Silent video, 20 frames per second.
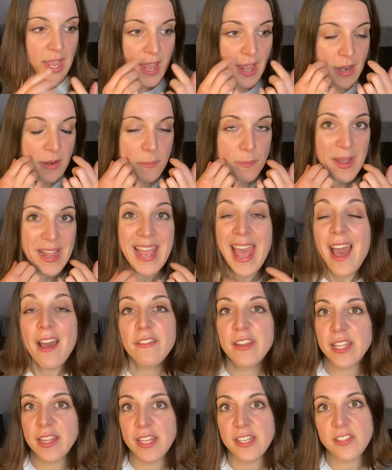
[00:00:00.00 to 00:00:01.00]
And by
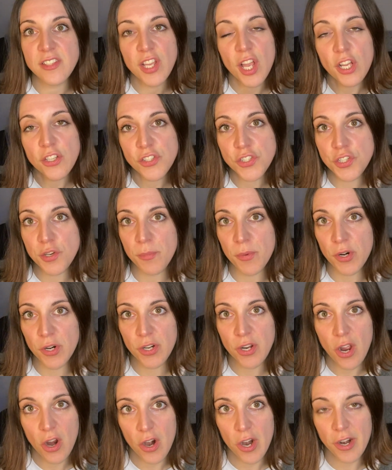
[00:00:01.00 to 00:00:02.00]
having this customer
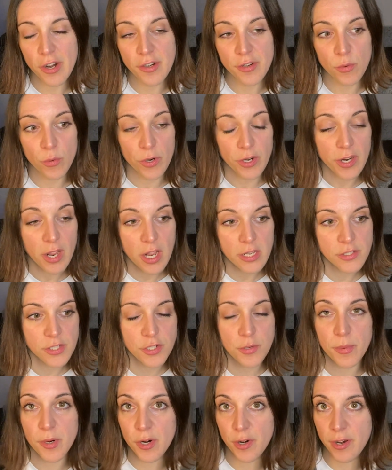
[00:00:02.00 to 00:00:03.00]
card or
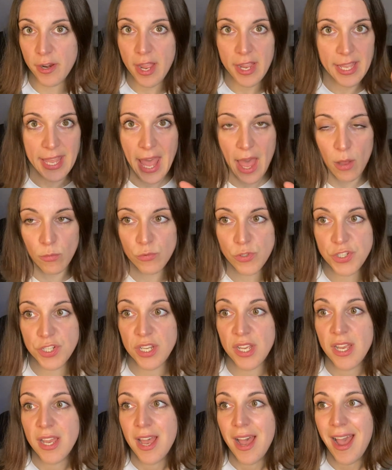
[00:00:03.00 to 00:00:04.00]
customer account,
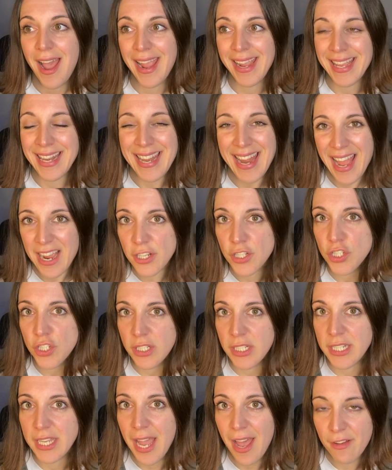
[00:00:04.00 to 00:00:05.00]
I can
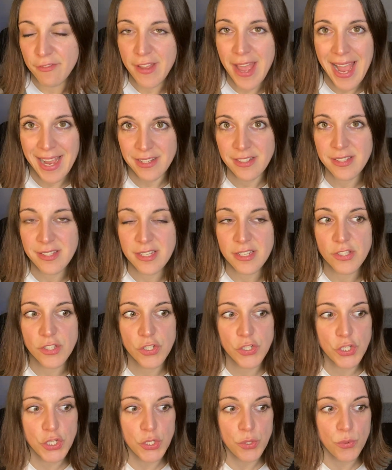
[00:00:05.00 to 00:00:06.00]
actually have
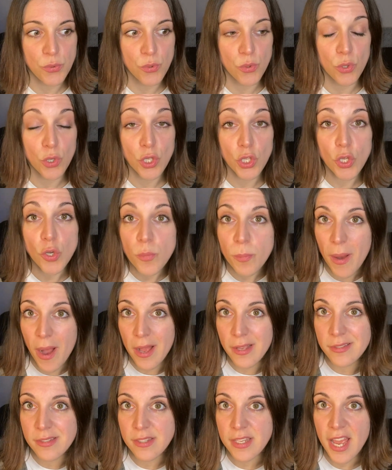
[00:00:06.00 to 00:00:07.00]
access to
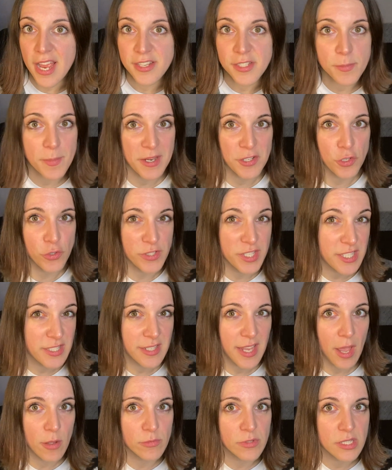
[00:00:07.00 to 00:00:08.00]
coupons and special
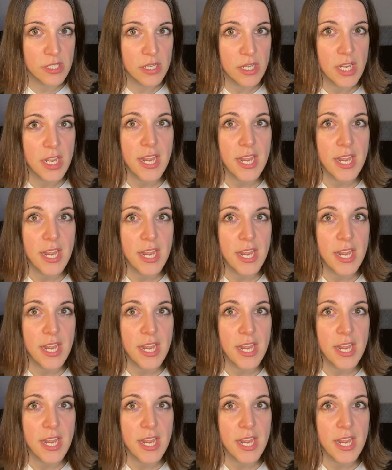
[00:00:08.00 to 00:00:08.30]
discounts.